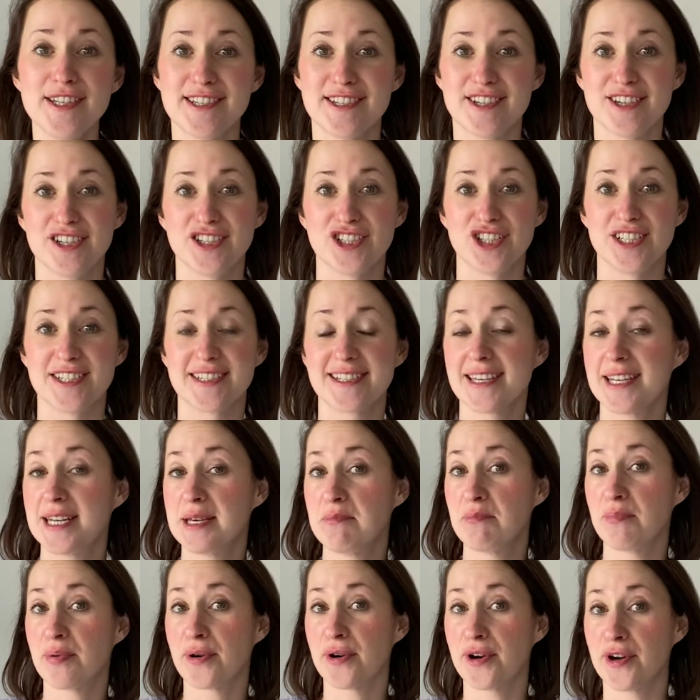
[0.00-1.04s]
searches can
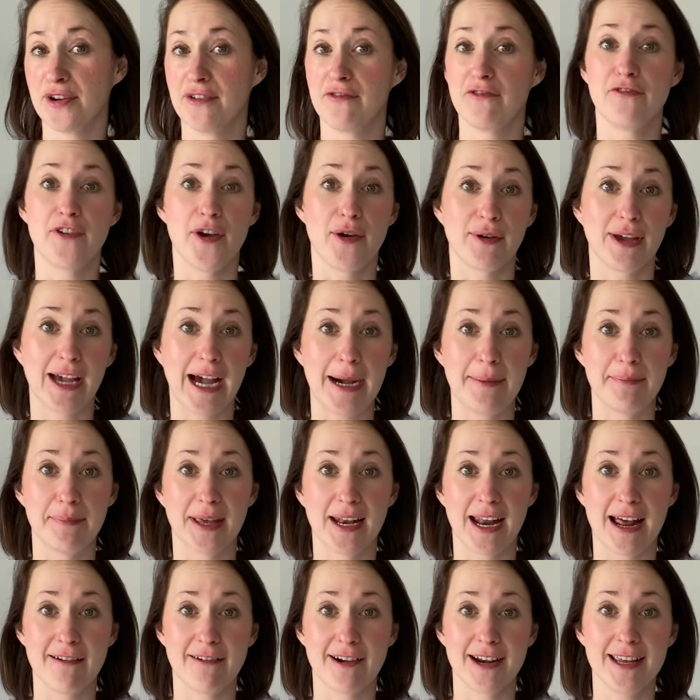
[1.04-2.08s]
improve
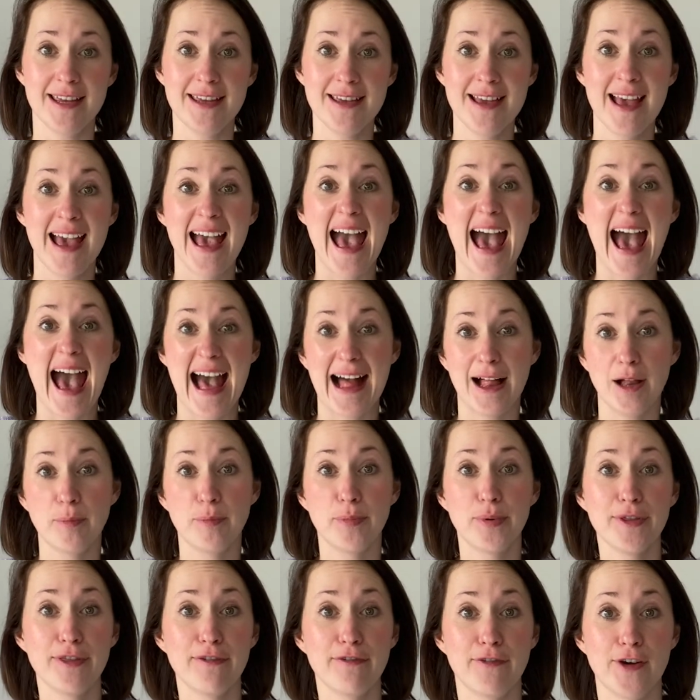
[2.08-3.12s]
vocabulary, help
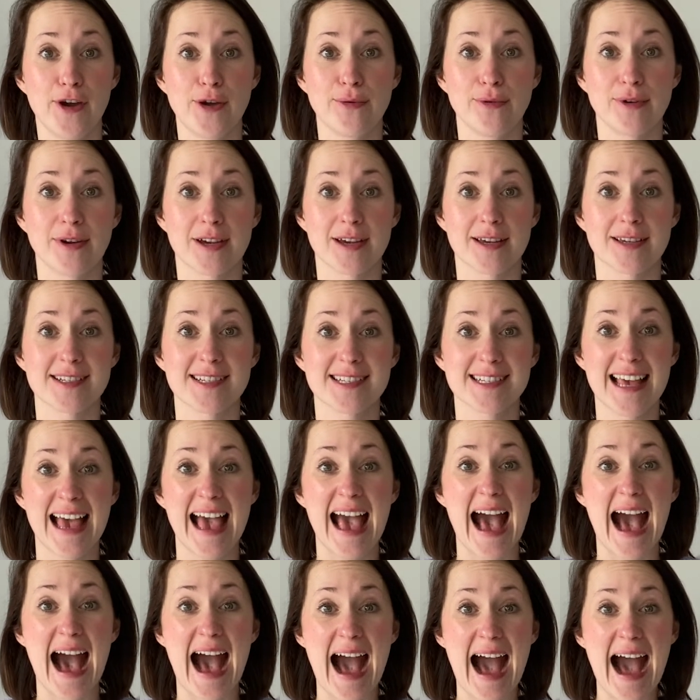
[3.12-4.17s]
with focus,
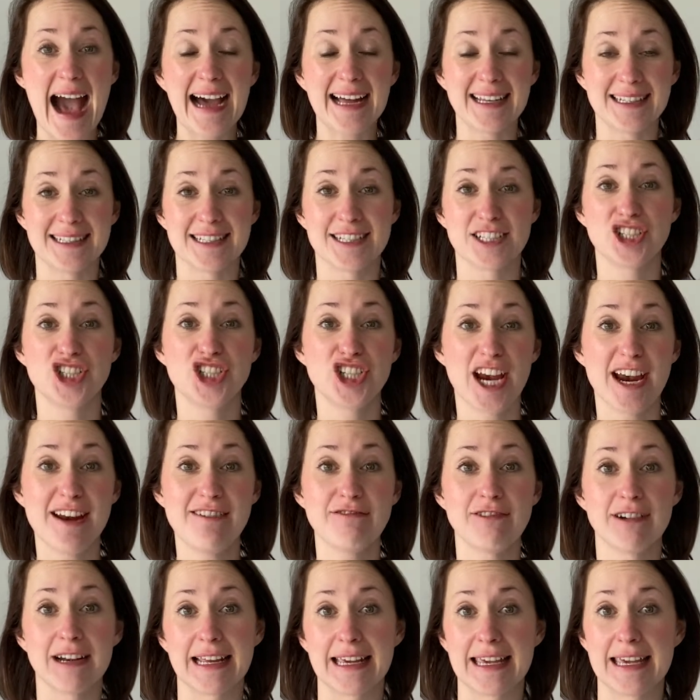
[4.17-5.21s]
and
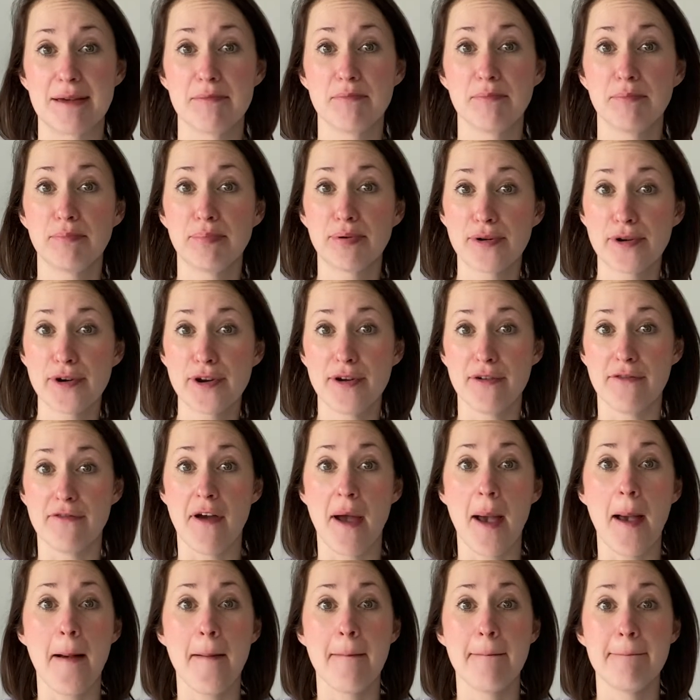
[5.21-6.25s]
generally improve
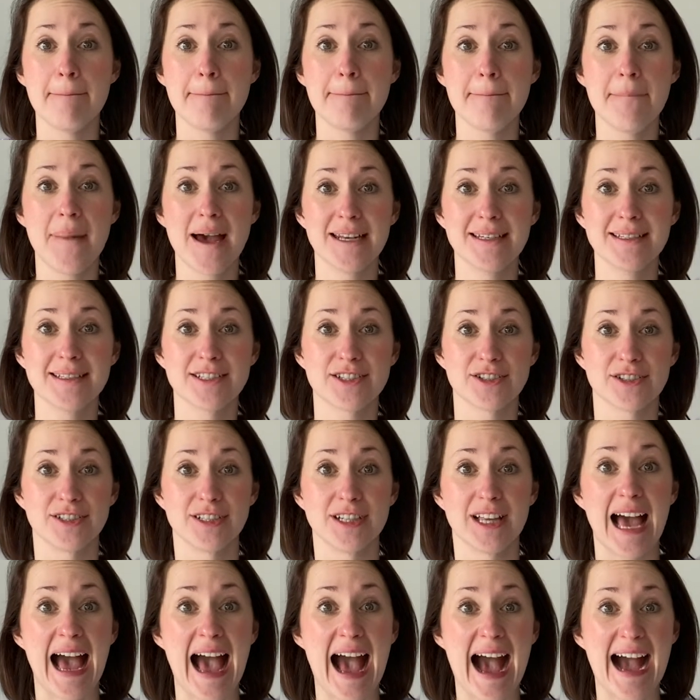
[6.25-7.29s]
mental
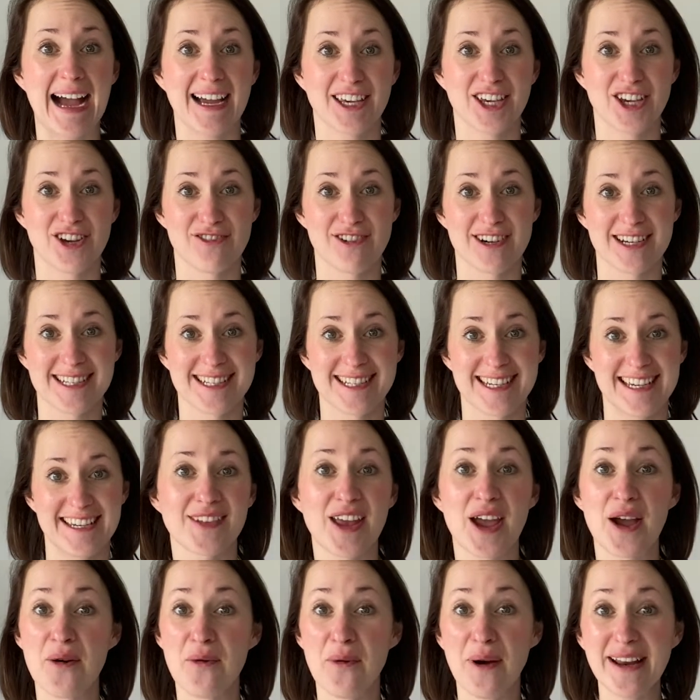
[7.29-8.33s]
accuracy.
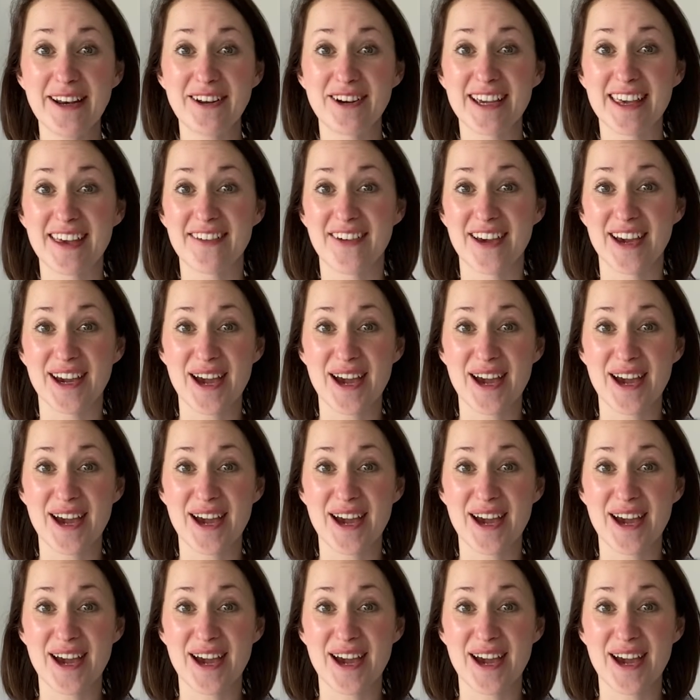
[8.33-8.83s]
Why not give it a